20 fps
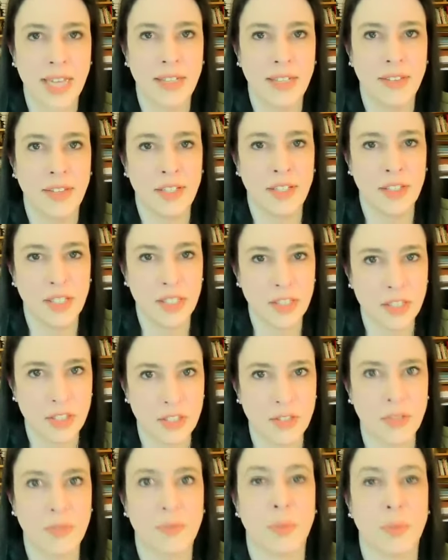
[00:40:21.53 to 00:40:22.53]
And then you can
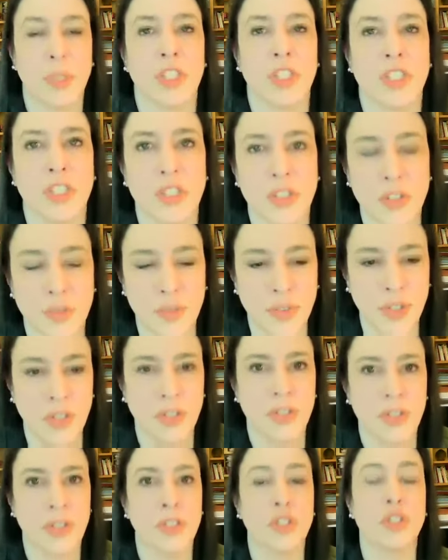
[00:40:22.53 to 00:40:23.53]
push a little
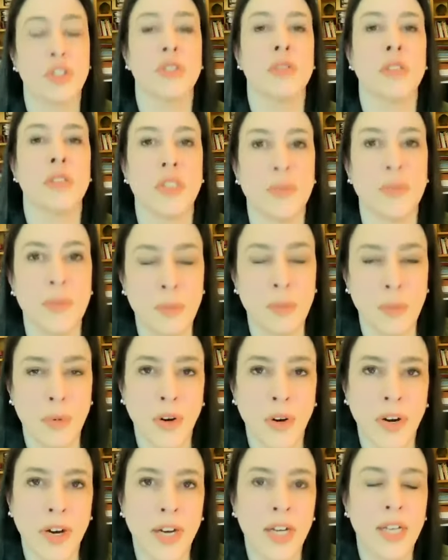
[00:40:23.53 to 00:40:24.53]
further, do a little bit
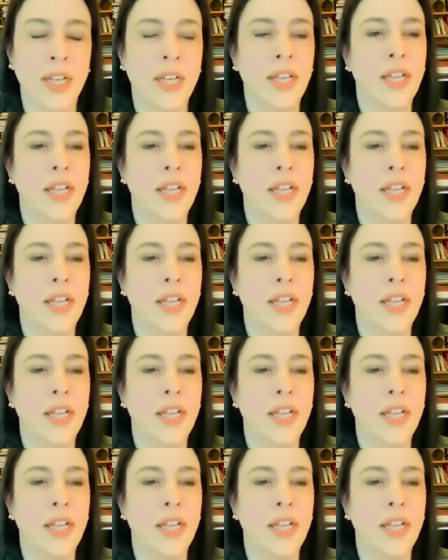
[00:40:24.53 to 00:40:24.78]
more.